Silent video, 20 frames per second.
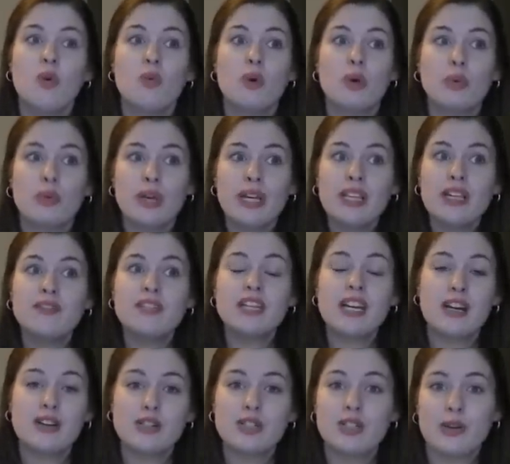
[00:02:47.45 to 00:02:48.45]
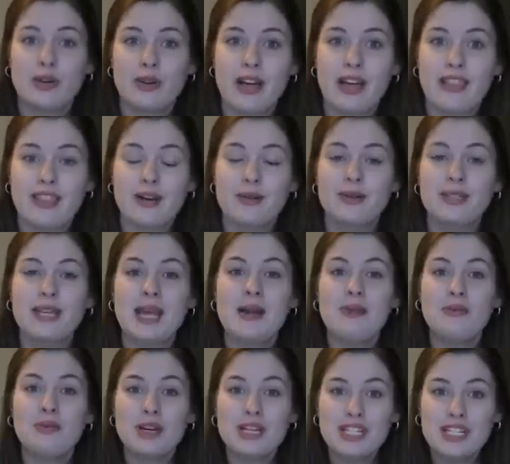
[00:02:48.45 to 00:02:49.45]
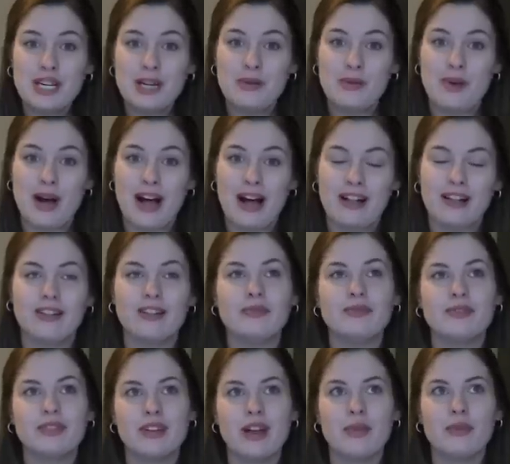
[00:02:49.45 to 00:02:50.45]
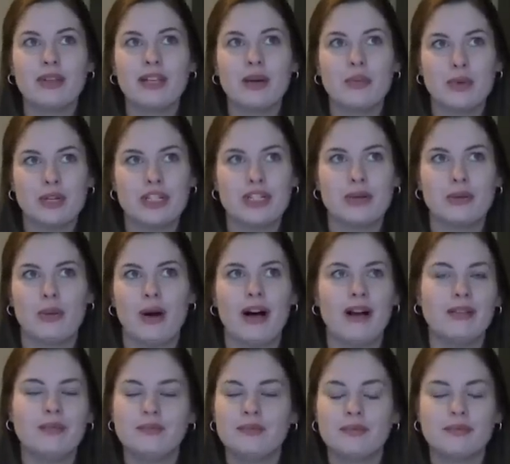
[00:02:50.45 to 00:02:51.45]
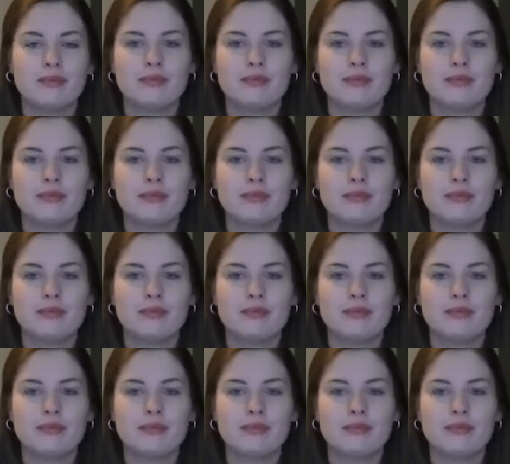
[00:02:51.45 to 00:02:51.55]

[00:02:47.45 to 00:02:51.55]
When we lived in Arizona, there was a wishing well, or not really a wishing well,